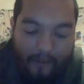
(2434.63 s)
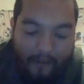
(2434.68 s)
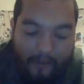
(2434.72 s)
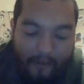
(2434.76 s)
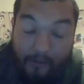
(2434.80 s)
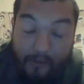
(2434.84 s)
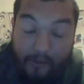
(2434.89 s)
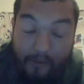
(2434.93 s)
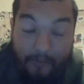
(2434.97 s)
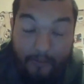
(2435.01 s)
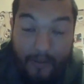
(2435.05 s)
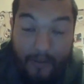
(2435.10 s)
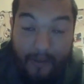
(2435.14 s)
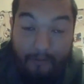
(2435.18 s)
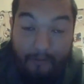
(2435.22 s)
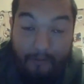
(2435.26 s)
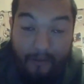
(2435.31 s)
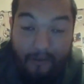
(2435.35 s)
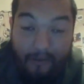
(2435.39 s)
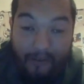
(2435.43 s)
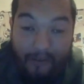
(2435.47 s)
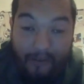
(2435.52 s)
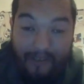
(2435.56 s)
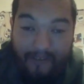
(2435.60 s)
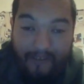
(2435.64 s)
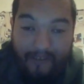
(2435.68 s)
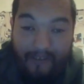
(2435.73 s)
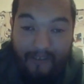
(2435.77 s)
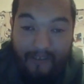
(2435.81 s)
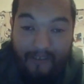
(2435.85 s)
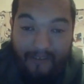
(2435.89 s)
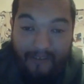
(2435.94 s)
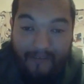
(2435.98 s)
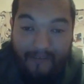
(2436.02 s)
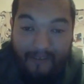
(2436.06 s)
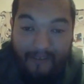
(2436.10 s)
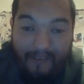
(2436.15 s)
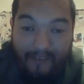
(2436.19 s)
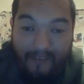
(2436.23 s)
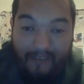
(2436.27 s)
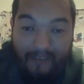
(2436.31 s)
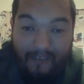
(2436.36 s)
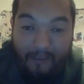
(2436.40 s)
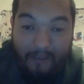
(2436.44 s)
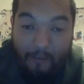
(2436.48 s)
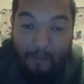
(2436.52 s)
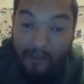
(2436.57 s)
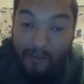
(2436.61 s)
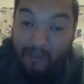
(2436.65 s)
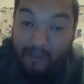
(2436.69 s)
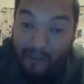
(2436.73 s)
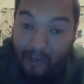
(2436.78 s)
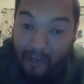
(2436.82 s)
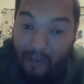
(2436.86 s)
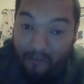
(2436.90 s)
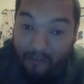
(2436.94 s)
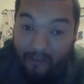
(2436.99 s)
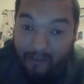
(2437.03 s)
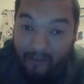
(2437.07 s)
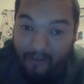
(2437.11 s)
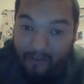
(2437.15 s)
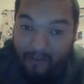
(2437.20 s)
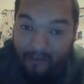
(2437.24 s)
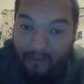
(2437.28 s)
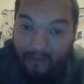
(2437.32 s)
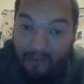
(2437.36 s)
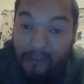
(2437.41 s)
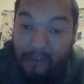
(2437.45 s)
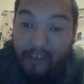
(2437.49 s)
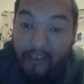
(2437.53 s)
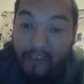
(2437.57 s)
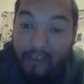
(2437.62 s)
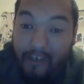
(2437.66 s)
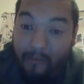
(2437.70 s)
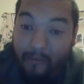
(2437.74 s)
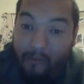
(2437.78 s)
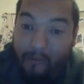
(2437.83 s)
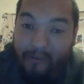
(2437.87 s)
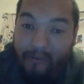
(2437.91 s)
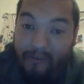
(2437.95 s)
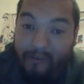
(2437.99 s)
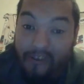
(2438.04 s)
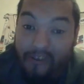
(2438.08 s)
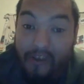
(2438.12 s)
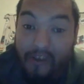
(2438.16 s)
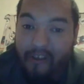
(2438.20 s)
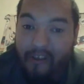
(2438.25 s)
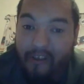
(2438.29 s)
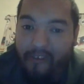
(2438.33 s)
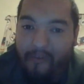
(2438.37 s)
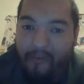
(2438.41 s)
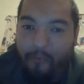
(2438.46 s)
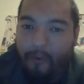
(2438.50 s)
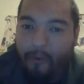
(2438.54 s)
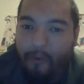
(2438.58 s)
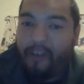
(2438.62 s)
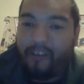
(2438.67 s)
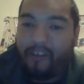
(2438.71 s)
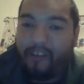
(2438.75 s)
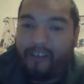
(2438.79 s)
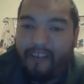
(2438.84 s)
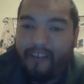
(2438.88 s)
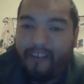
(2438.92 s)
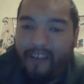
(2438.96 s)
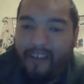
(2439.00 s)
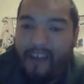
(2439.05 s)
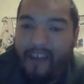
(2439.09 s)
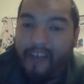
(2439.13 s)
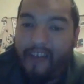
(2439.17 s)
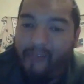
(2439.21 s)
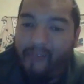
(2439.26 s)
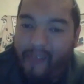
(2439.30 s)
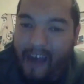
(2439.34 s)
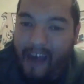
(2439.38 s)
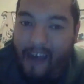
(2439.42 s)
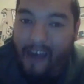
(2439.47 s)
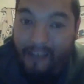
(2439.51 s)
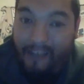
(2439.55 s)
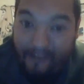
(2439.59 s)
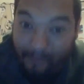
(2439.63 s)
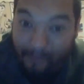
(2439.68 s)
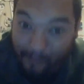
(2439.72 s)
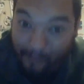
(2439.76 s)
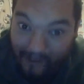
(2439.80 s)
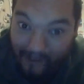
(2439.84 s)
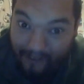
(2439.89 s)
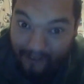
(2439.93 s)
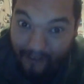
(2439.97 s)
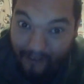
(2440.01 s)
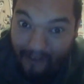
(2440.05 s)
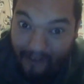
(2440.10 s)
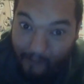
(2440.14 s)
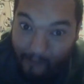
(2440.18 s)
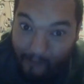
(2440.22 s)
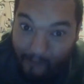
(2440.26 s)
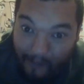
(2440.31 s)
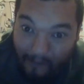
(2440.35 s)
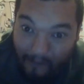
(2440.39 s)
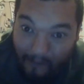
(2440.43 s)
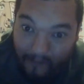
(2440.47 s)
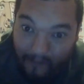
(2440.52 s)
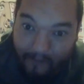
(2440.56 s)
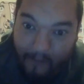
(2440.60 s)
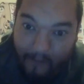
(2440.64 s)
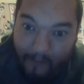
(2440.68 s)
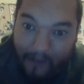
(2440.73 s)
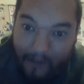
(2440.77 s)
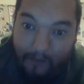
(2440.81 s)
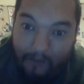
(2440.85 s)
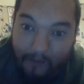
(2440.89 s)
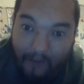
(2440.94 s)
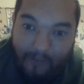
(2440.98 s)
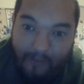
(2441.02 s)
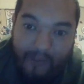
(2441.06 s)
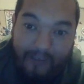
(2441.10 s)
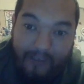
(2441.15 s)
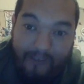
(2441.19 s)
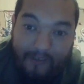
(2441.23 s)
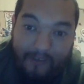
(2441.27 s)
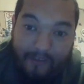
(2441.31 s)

New Japan Pro Wrestling, you could hear what they're saying in the ring, and that's what I love about New Japan Pro Wrestling.